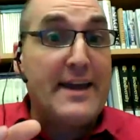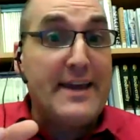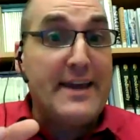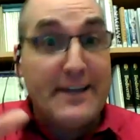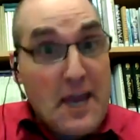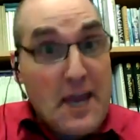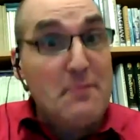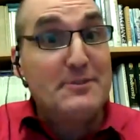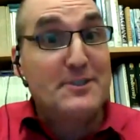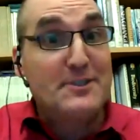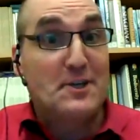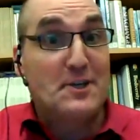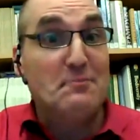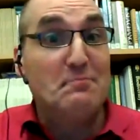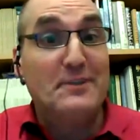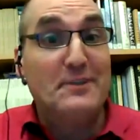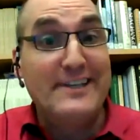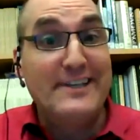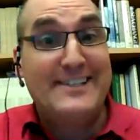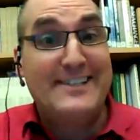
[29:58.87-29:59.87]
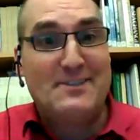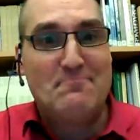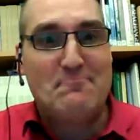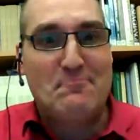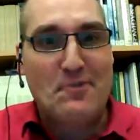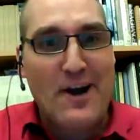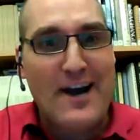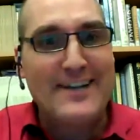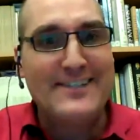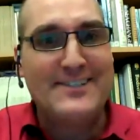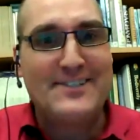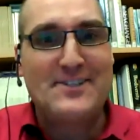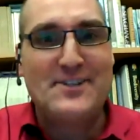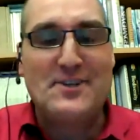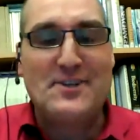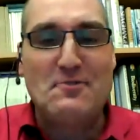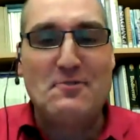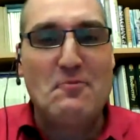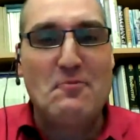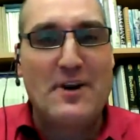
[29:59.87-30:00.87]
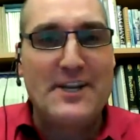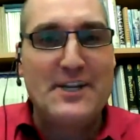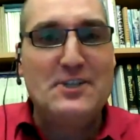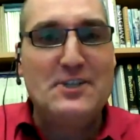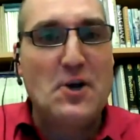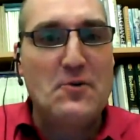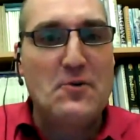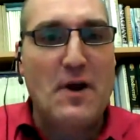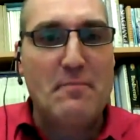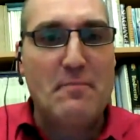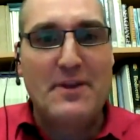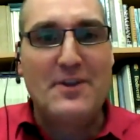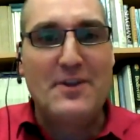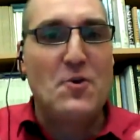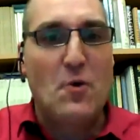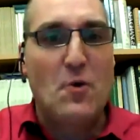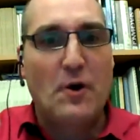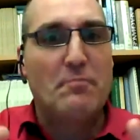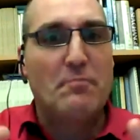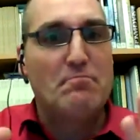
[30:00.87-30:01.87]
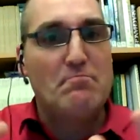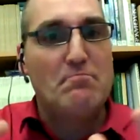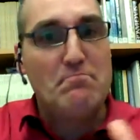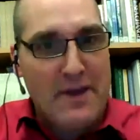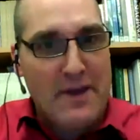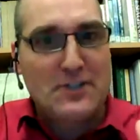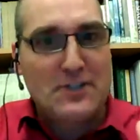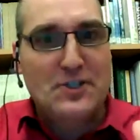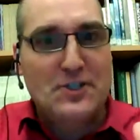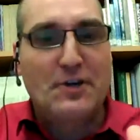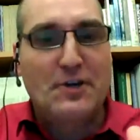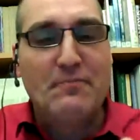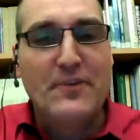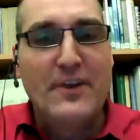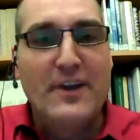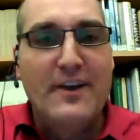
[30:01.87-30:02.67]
it came as a complete surprise to you when he showed up in your picture.